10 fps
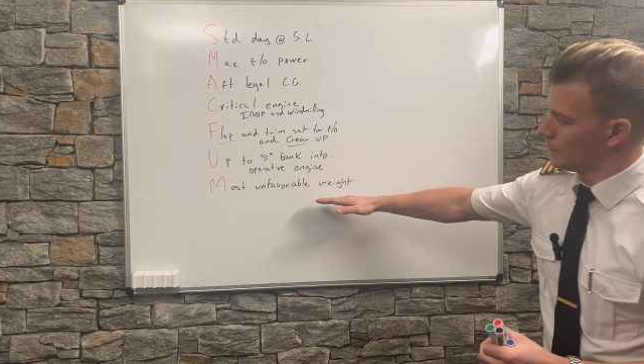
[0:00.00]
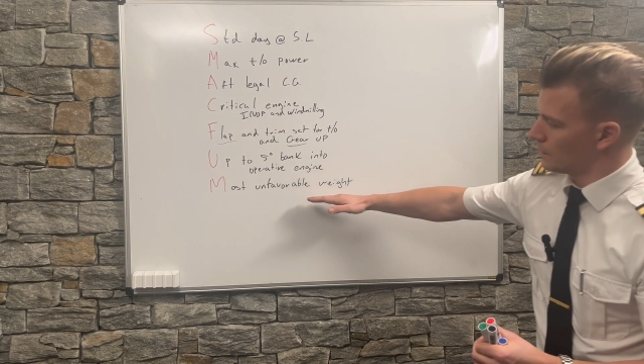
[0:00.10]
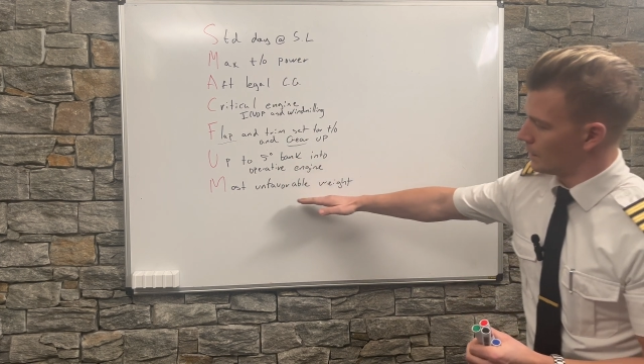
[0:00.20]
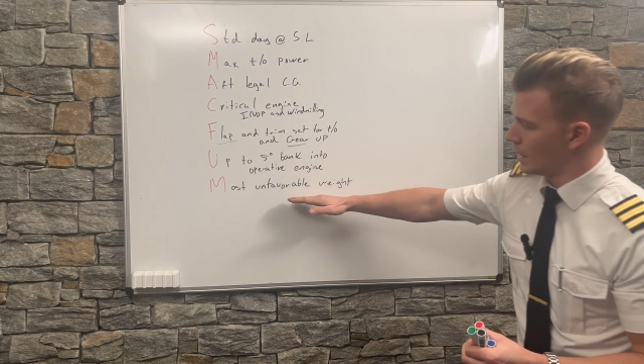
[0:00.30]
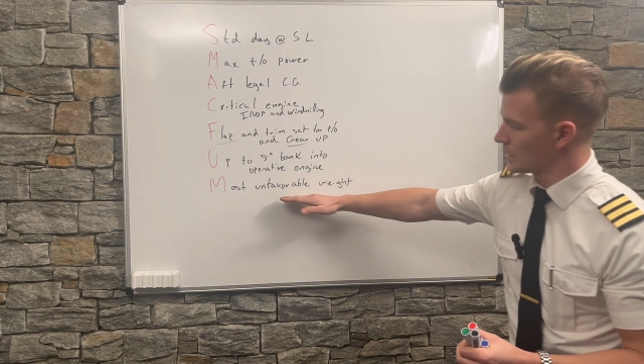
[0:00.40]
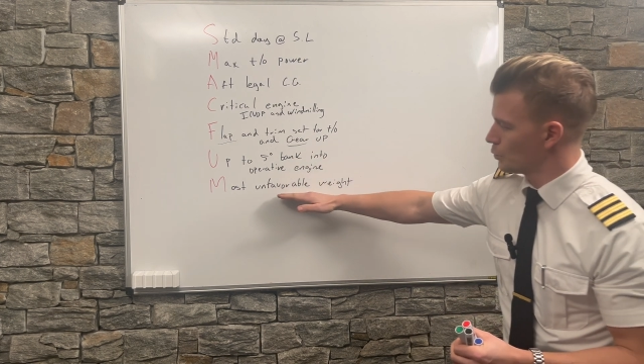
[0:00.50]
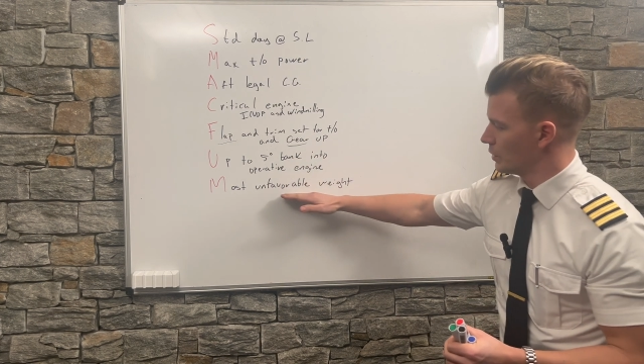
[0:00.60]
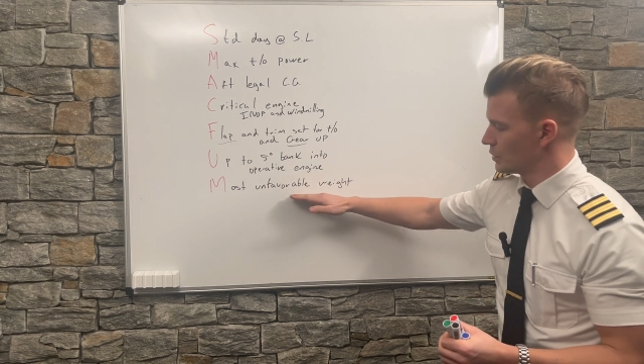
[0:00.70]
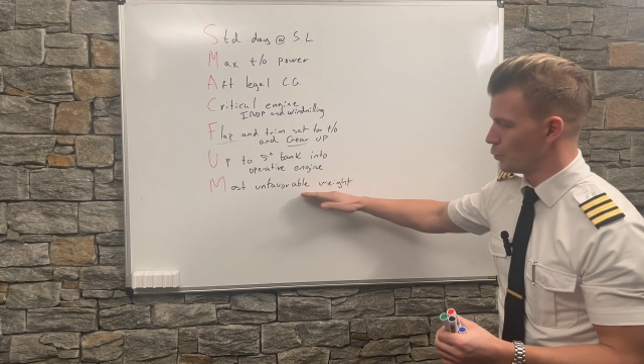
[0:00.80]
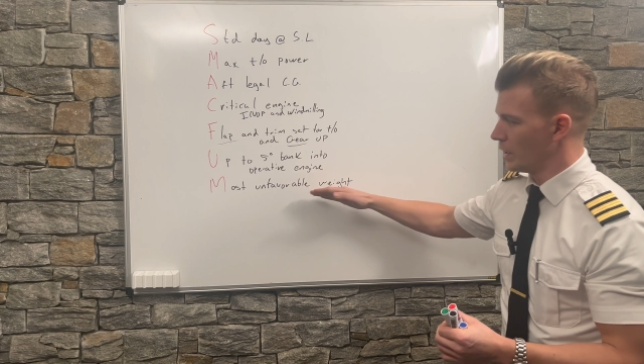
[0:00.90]
The last one
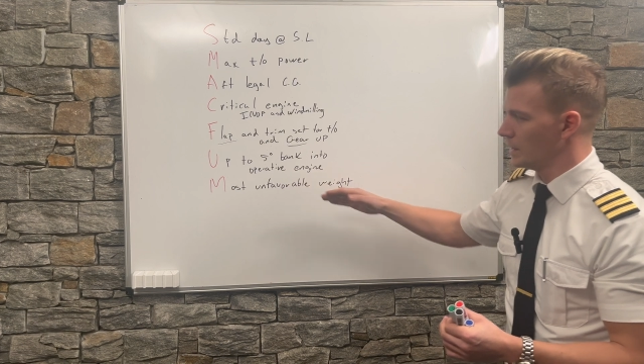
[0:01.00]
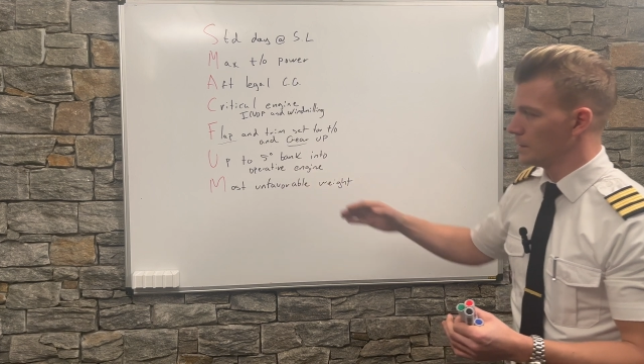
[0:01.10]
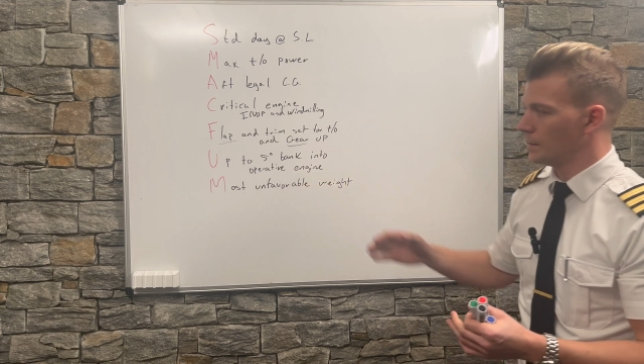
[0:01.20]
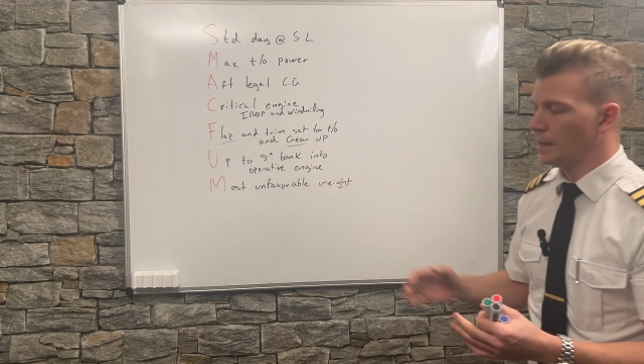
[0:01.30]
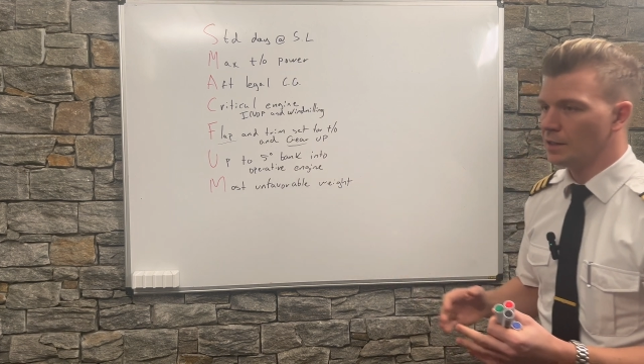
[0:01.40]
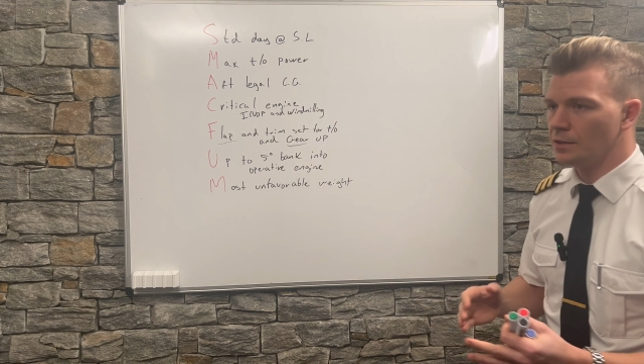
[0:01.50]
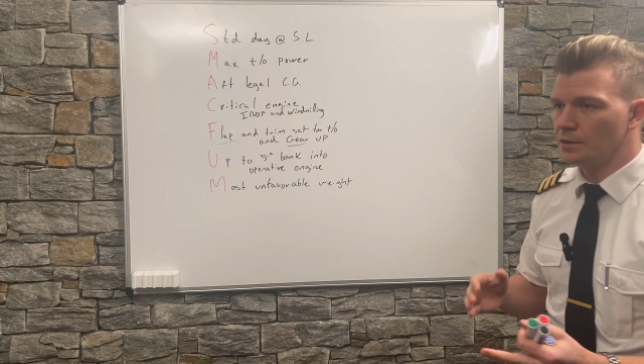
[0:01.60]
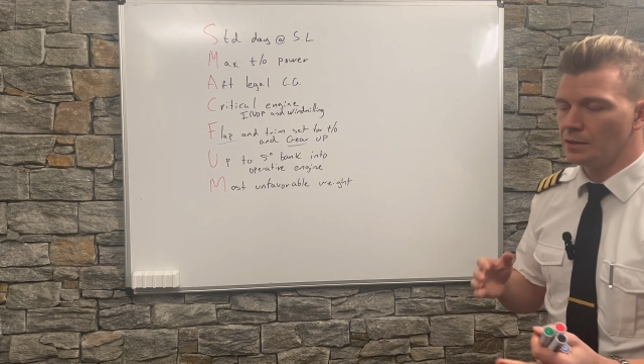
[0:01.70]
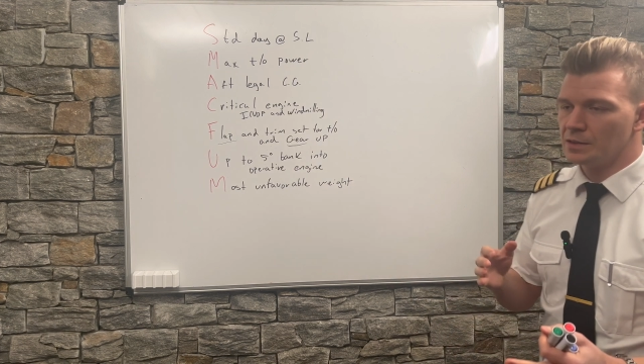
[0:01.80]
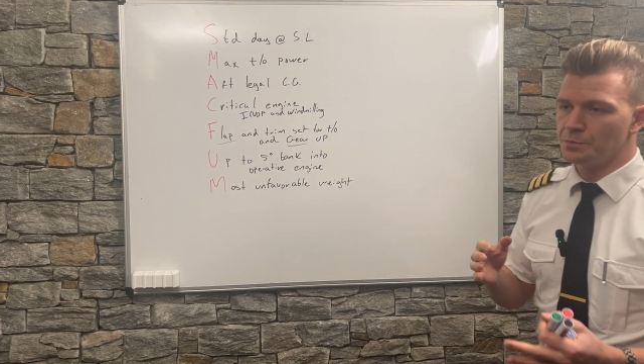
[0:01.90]
is weight, and
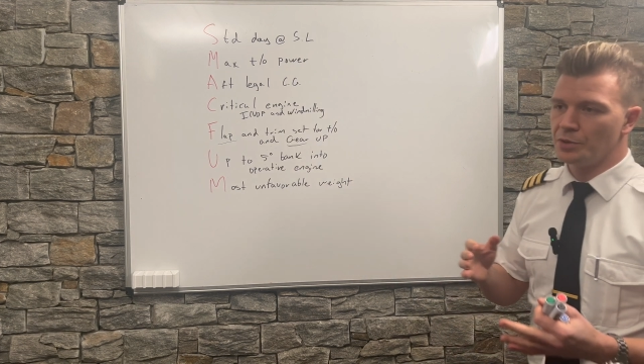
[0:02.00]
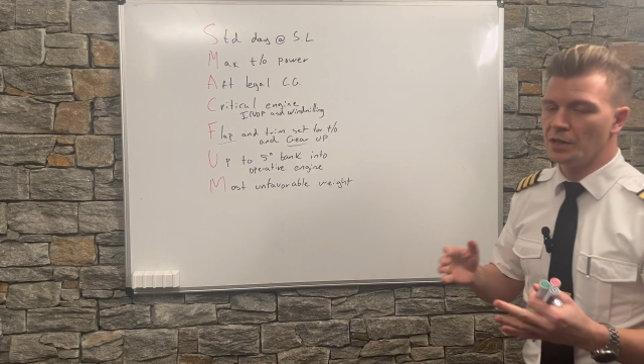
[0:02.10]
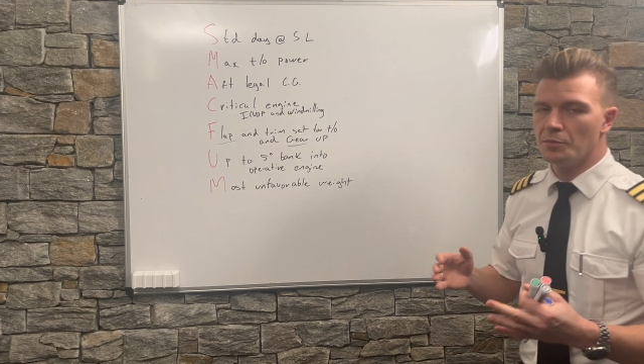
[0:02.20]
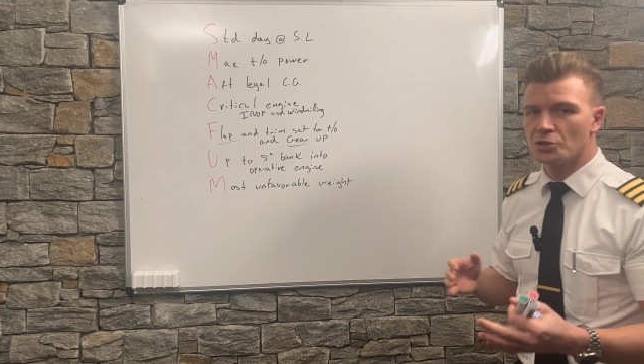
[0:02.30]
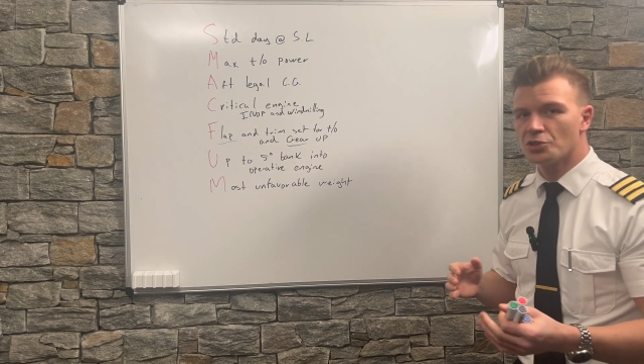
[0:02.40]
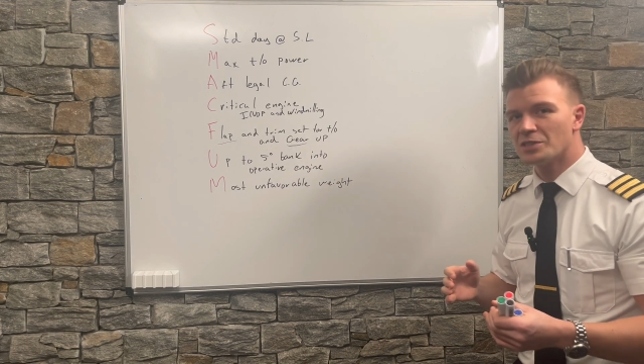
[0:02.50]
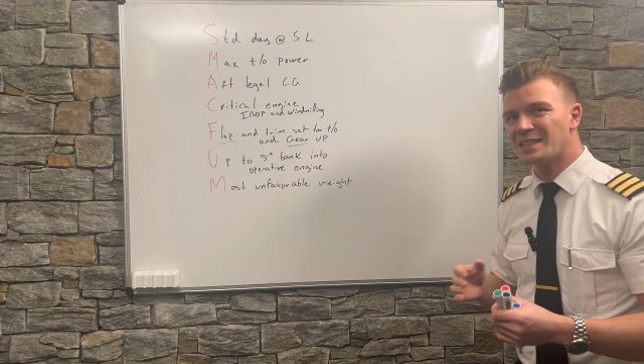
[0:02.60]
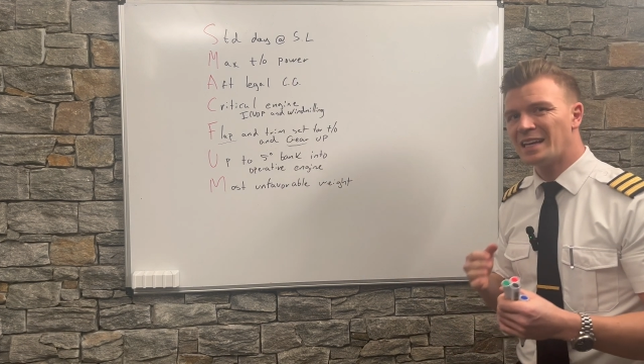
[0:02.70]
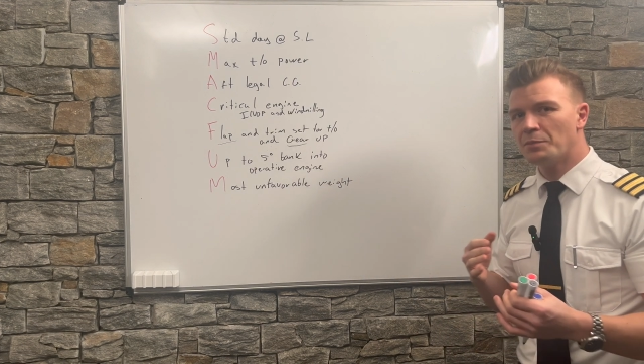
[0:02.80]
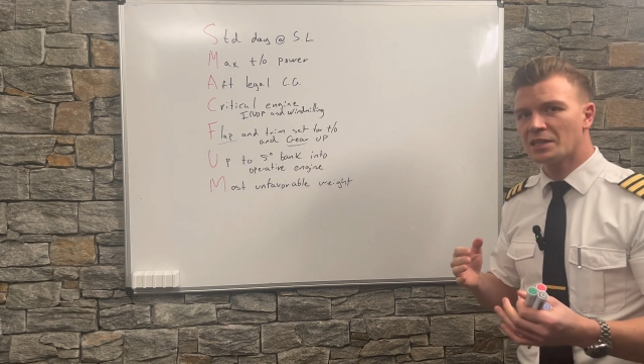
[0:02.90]
it's pretty much the
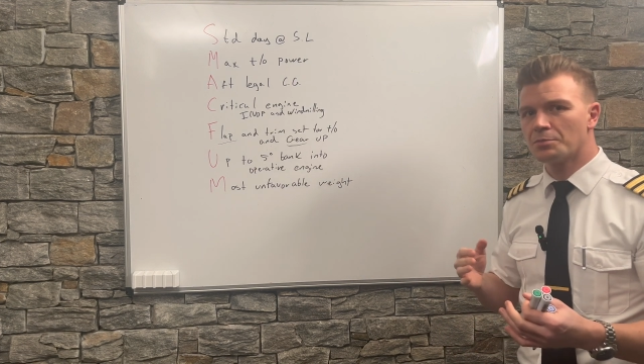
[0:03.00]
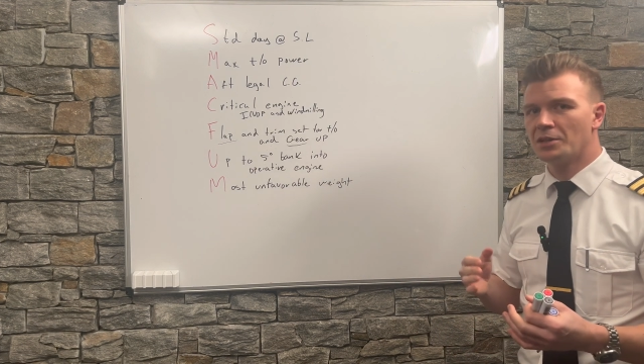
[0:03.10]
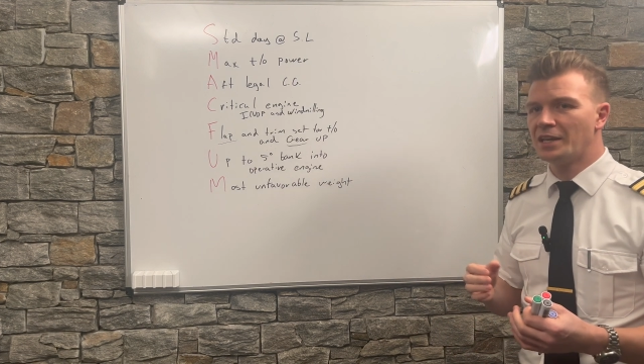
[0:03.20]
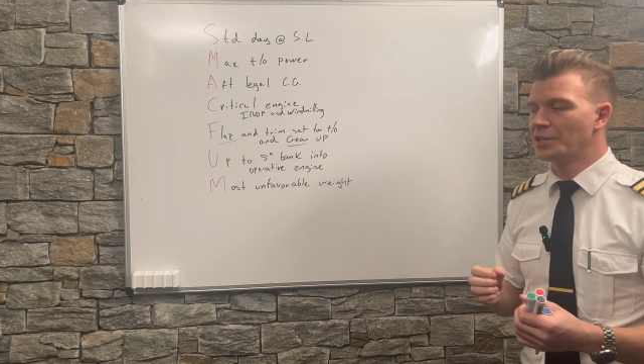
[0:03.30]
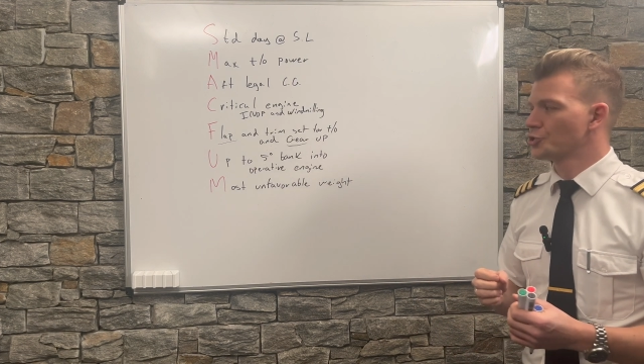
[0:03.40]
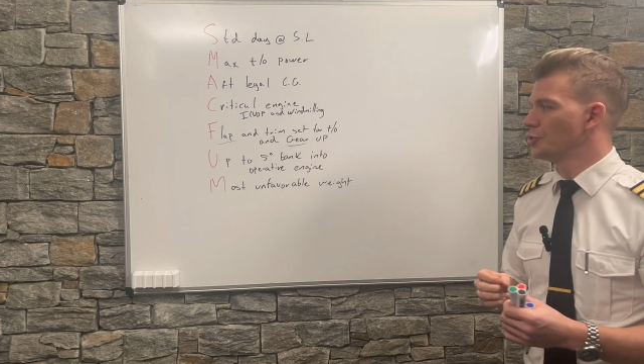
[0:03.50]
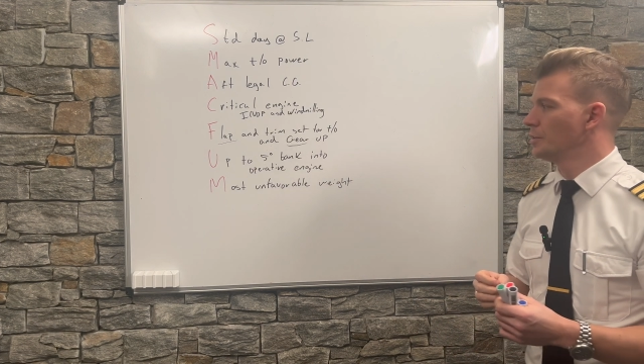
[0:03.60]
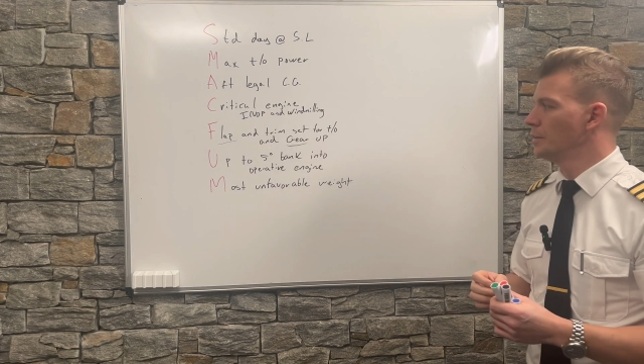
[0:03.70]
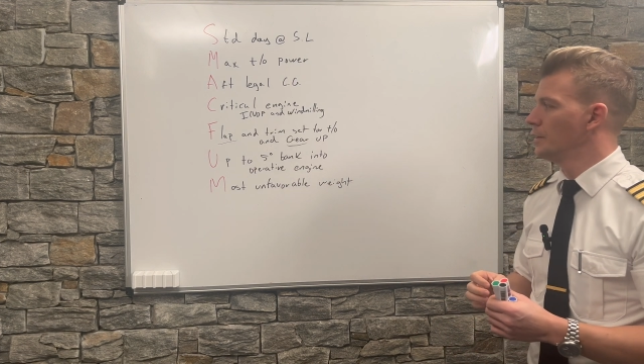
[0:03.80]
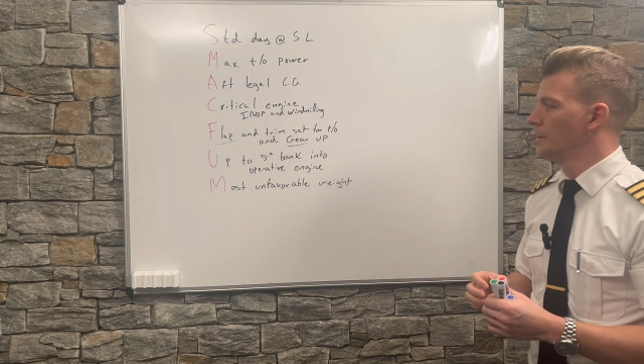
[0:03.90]
same
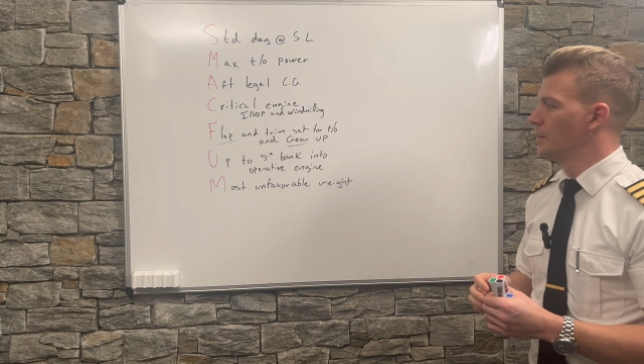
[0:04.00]
explanation